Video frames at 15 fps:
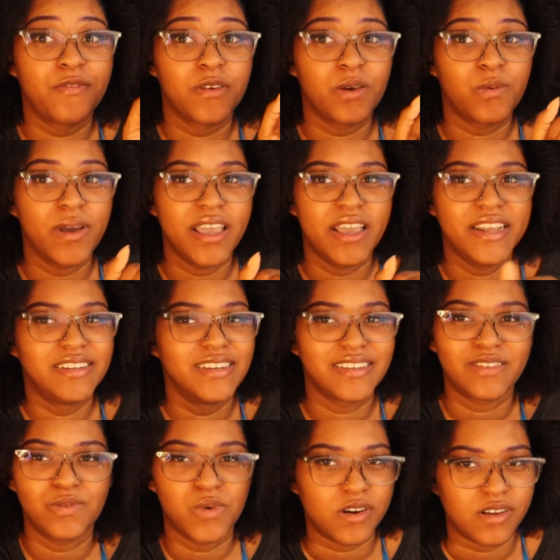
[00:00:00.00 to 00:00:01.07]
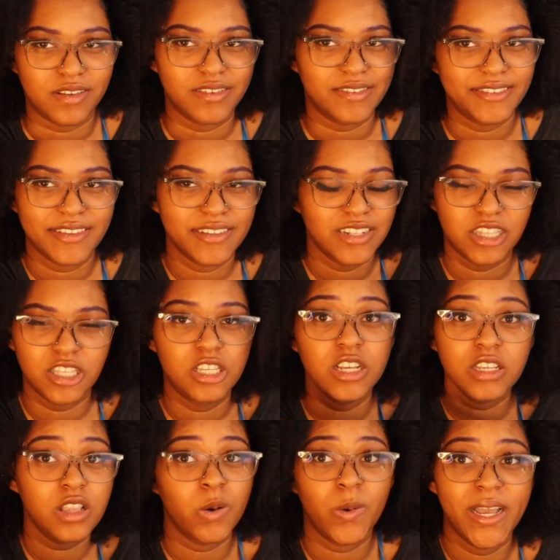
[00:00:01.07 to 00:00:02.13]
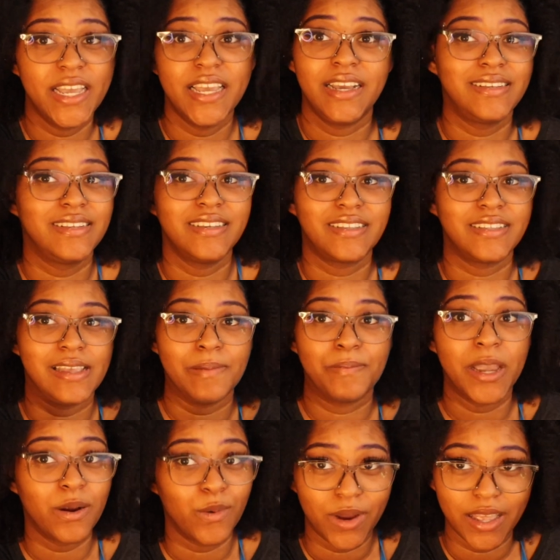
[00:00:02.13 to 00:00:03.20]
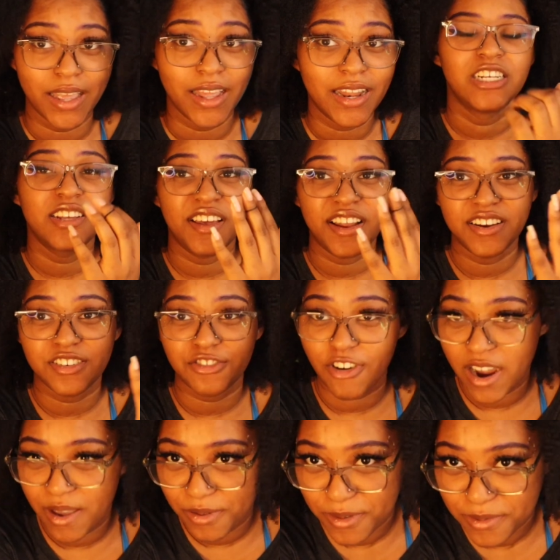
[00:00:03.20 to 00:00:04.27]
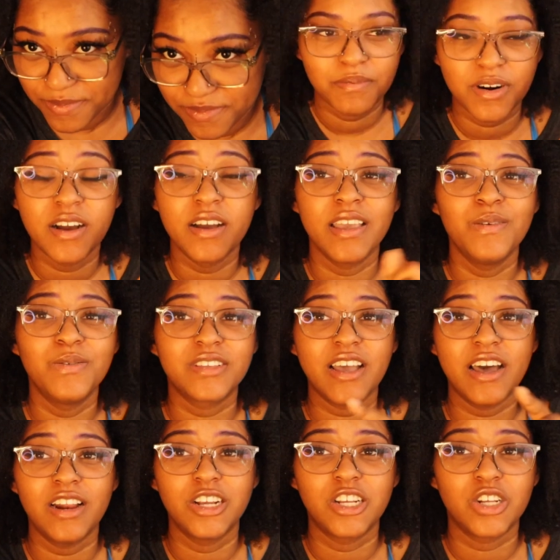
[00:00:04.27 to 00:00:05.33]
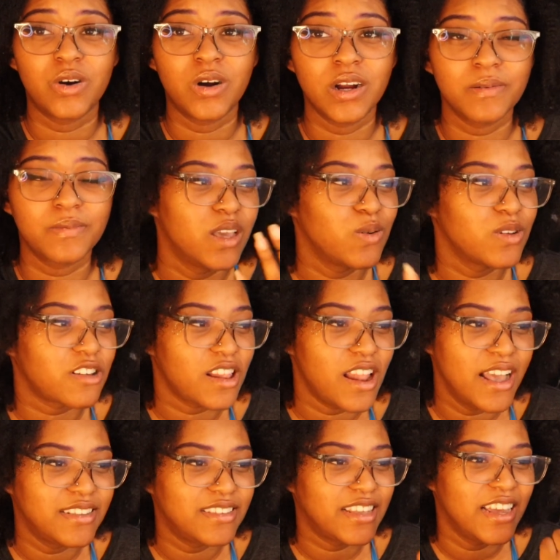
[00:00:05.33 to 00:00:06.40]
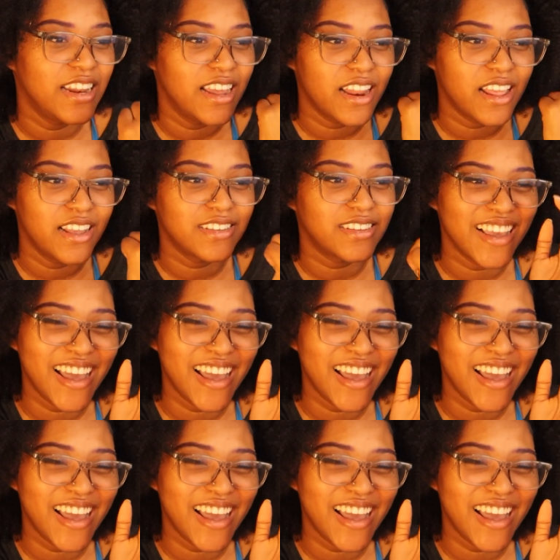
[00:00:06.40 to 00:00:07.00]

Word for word: for the way he just was. Just the way he existed, period. Should I describe him? bro? he was kind of short. He was light-skinned. His,